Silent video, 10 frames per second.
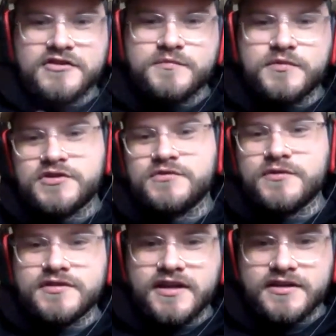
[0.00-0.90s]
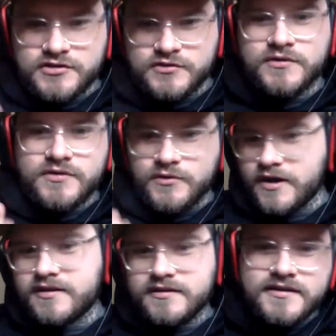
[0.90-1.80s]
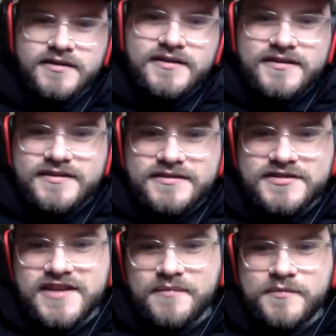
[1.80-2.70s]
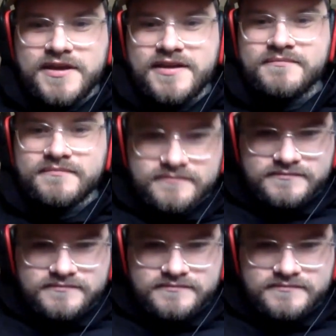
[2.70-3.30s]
is pushed towards like short, quick, snappy,